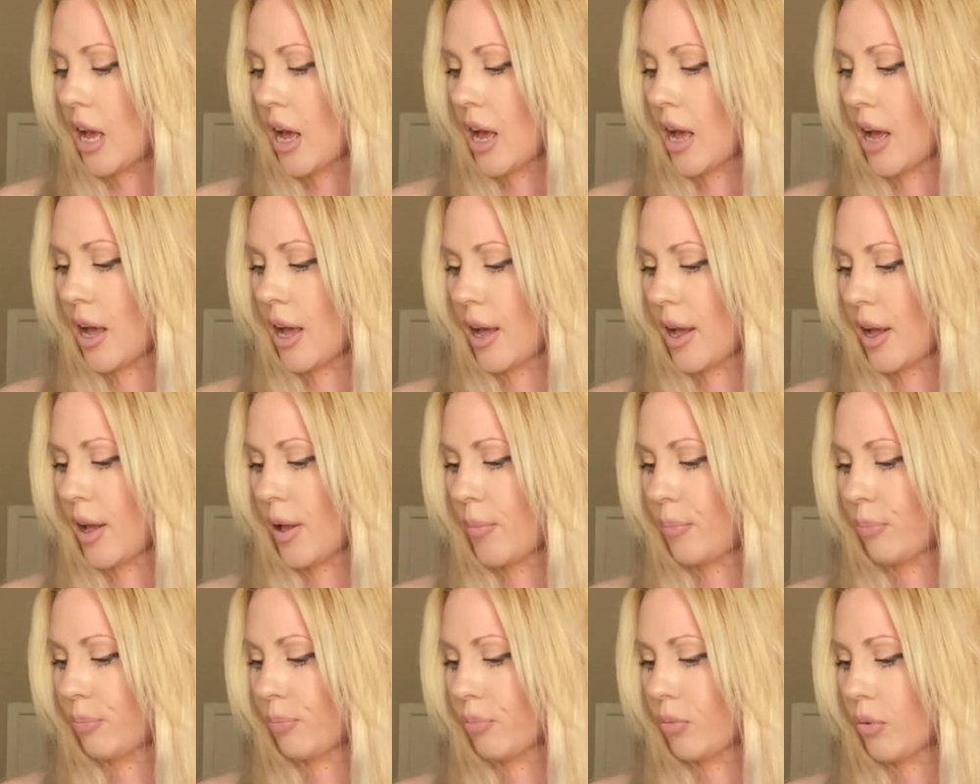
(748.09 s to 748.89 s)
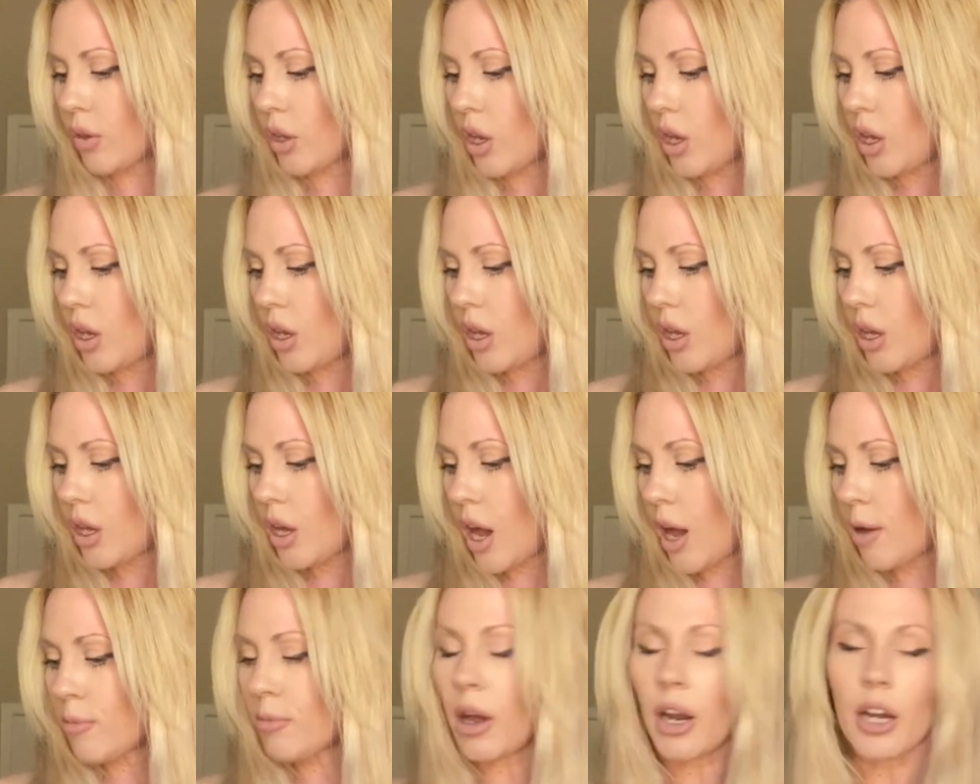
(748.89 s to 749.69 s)

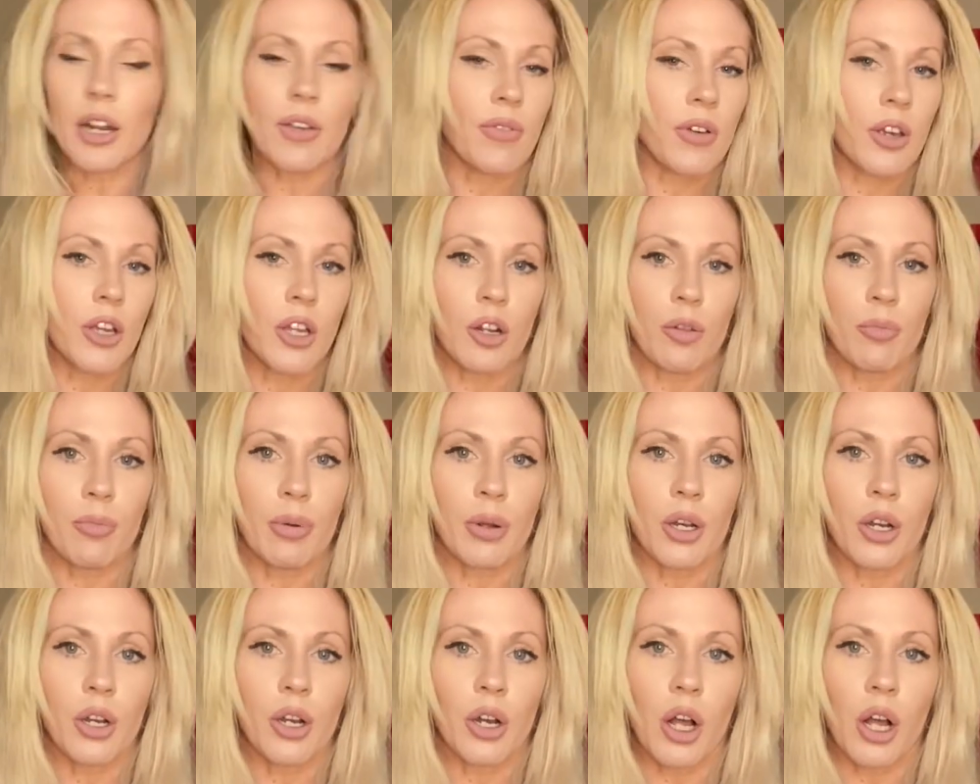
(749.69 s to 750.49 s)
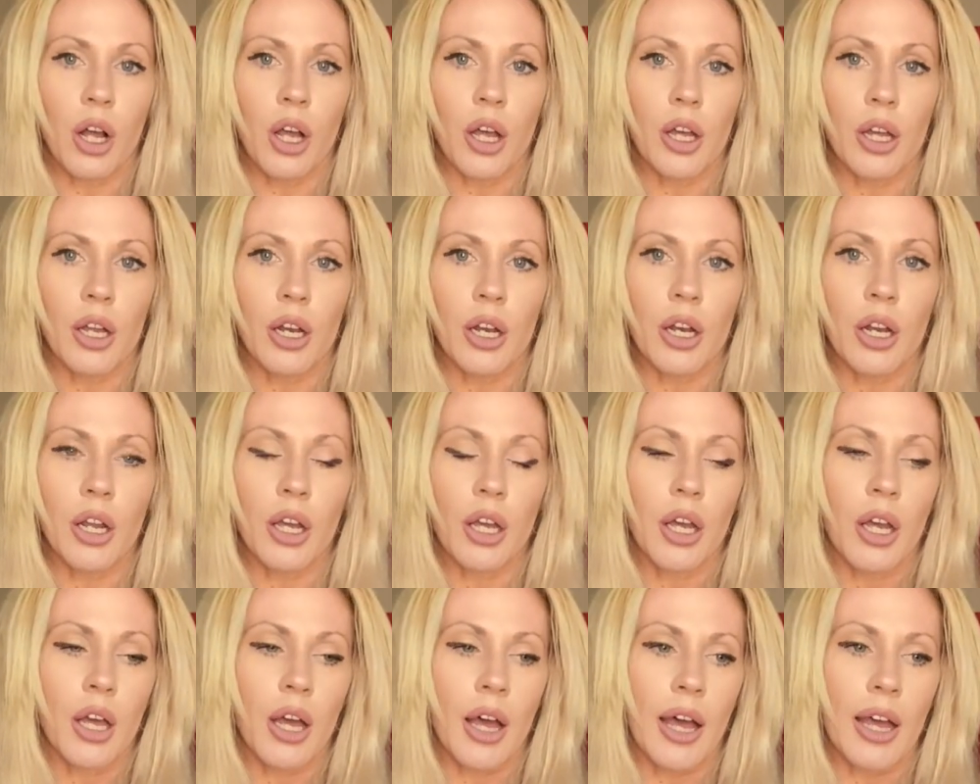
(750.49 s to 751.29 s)
I'm not even gonna put it on.
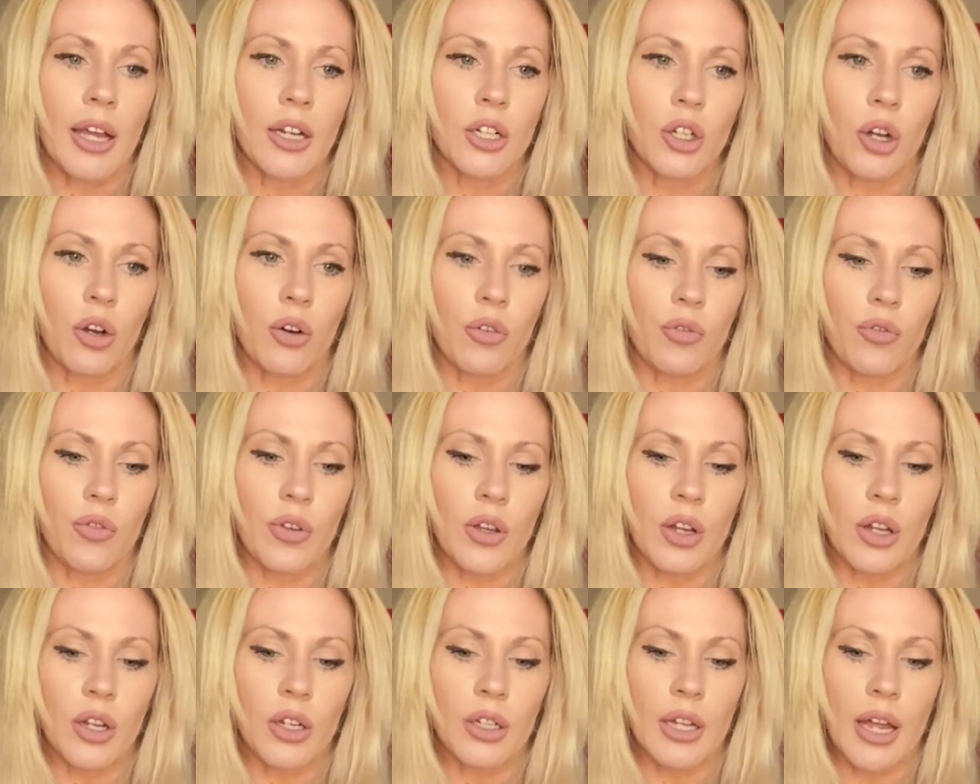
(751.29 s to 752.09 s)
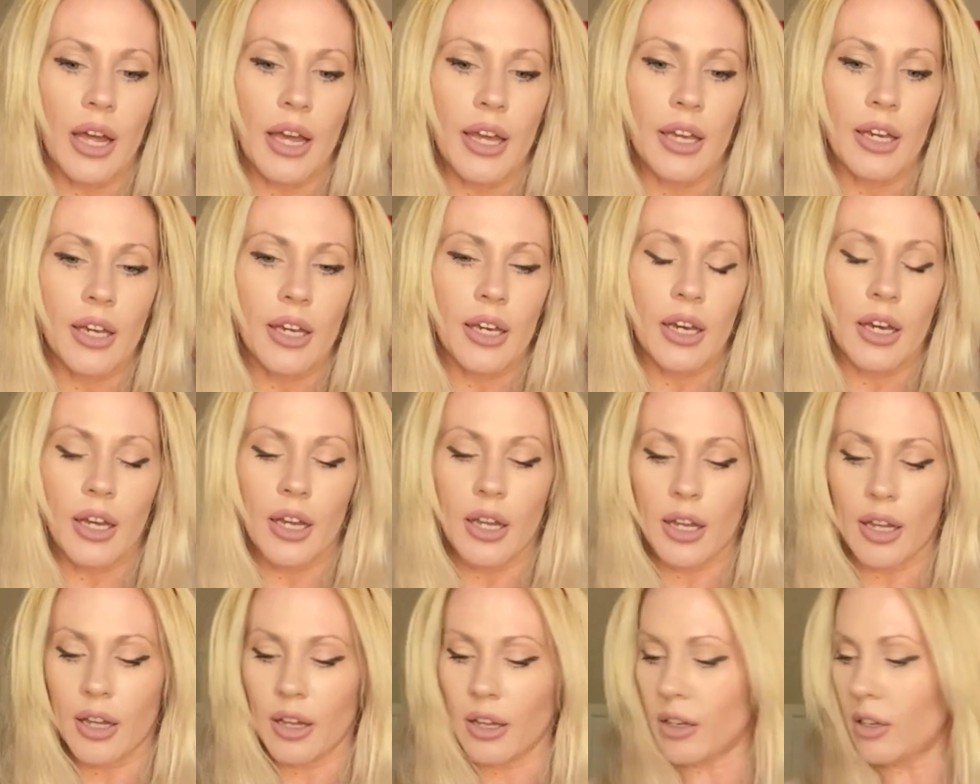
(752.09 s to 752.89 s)
I don't feel like
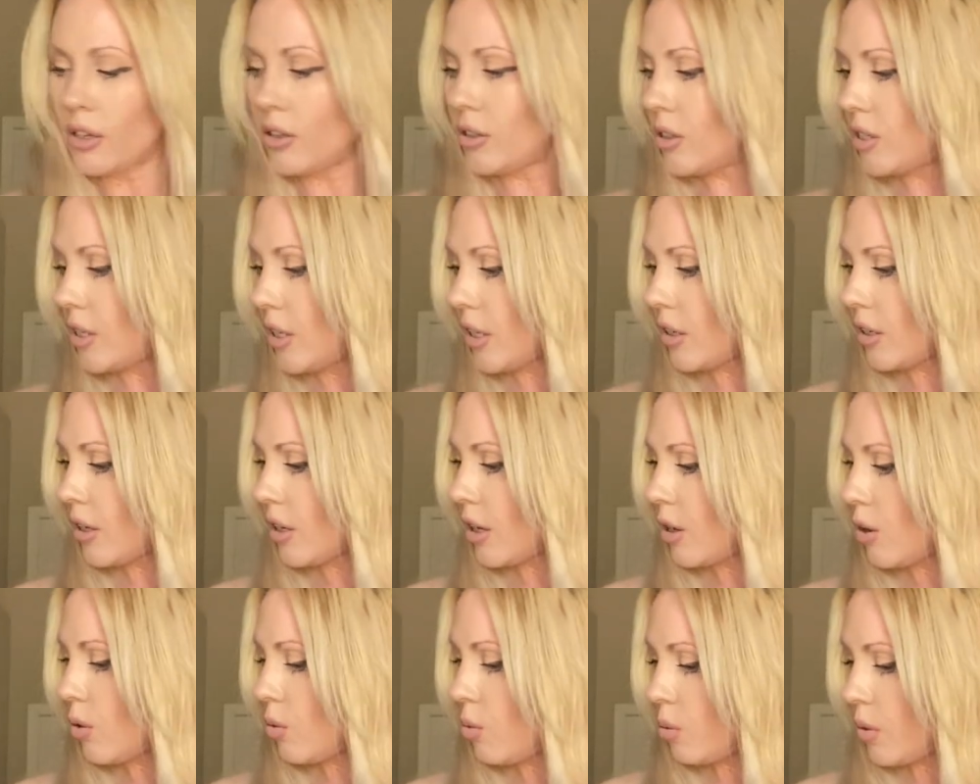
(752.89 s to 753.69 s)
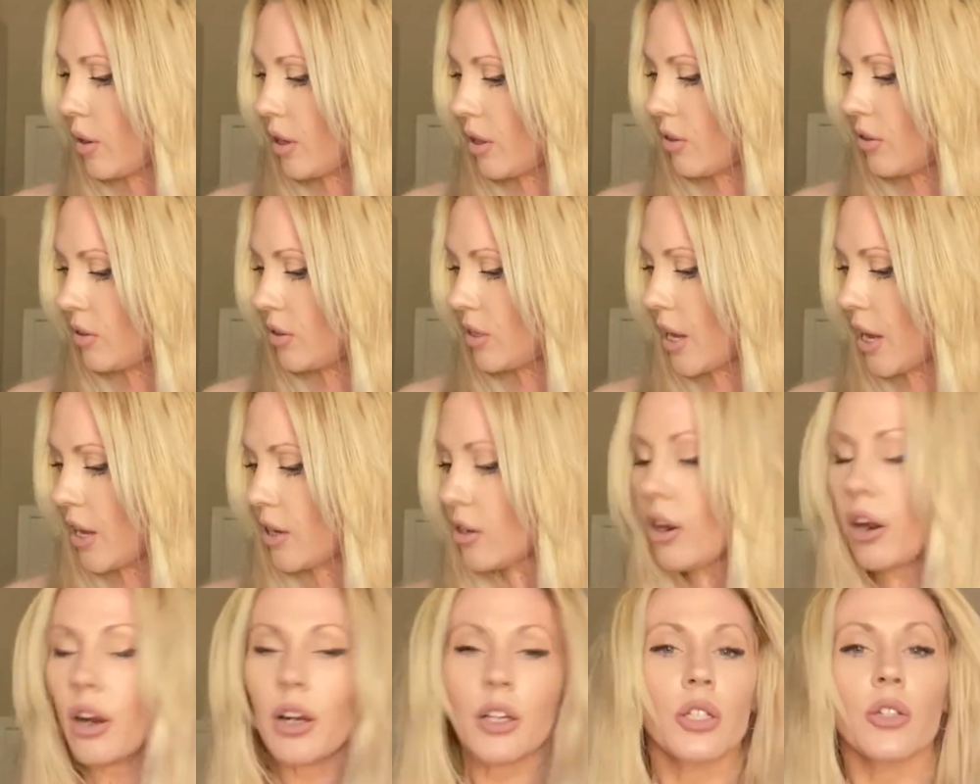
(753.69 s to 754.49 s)
dealing with 10
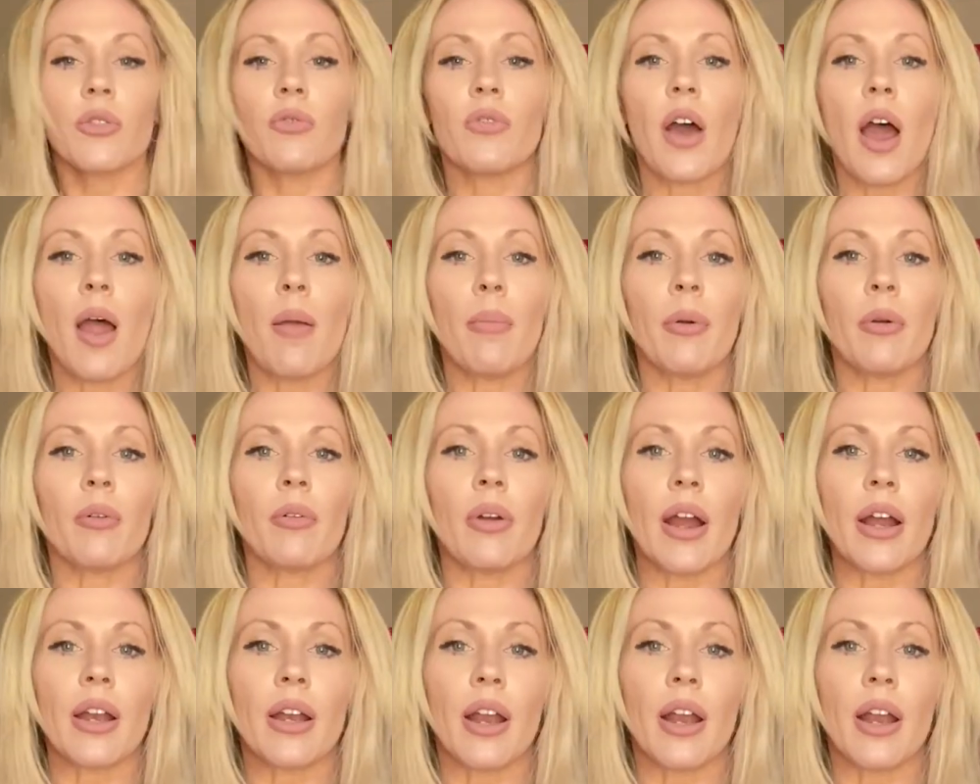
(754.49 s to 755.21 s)
yards of fabric right